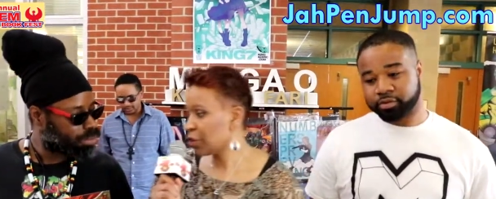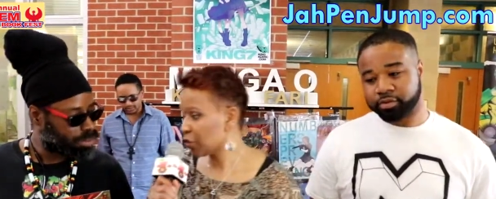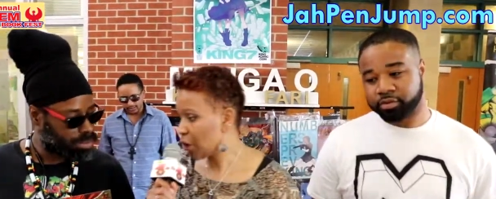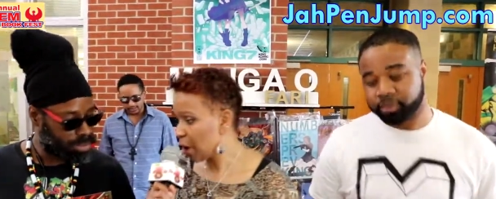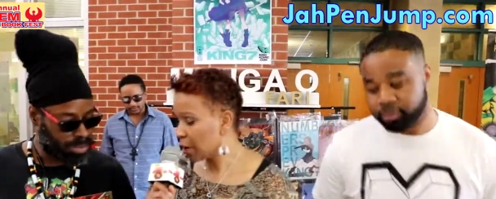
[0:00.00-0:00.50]

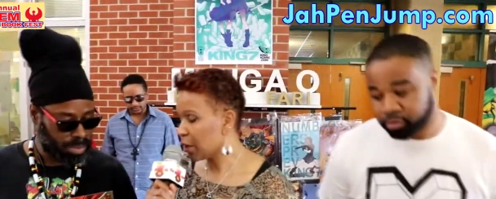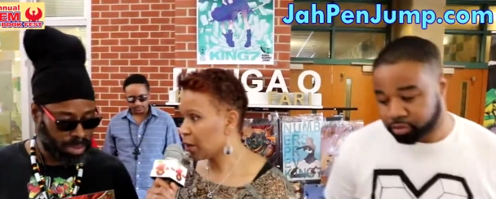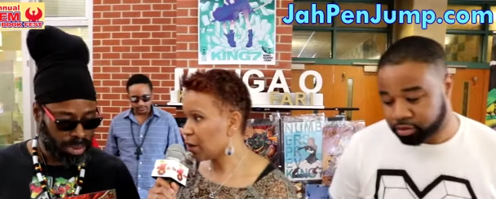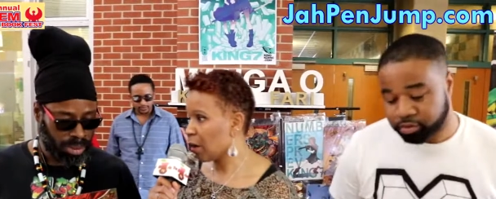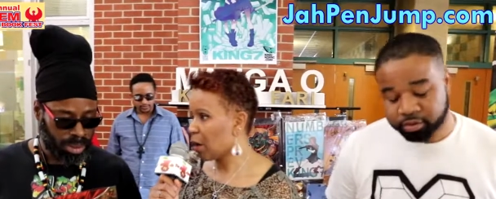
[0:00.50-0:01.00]
Speaker 1: started
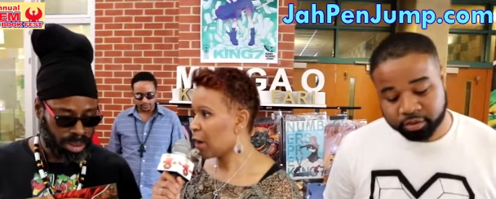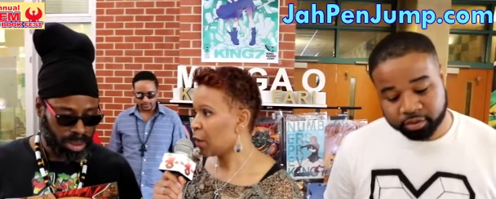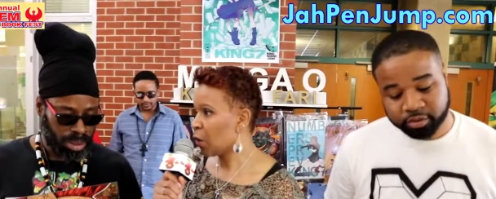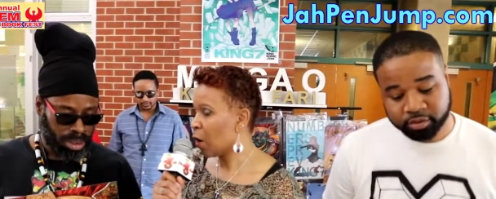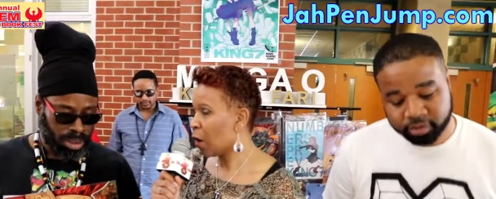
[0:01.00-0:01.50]
in uh,
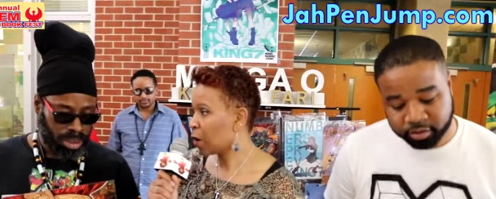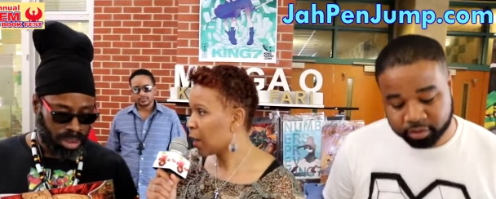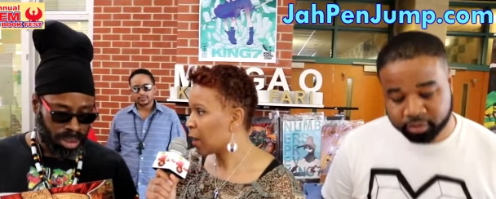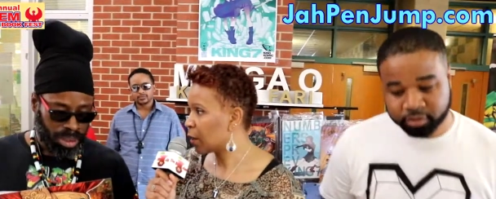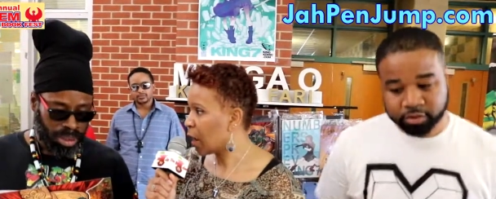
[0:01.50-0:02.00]
in art
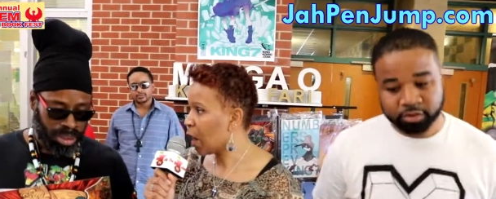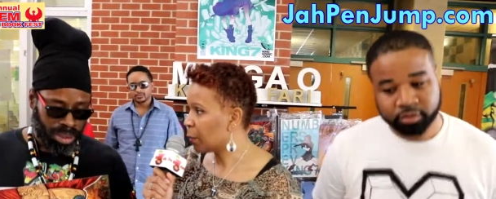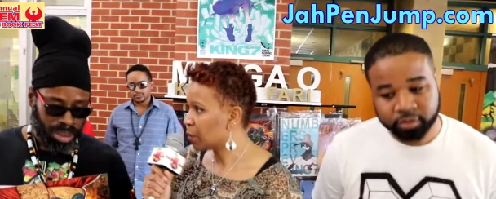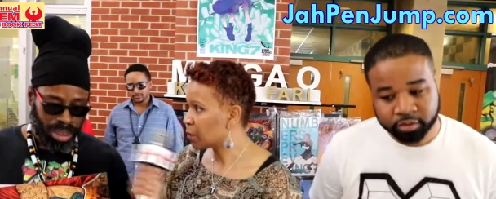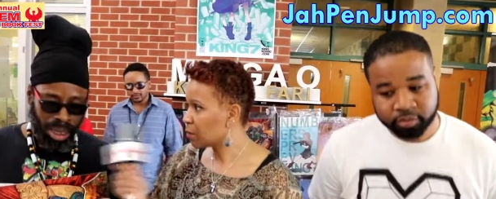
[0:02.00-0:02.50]
and
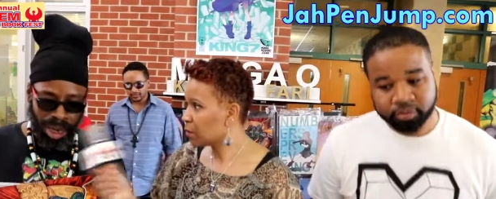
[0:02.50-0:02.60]
comics?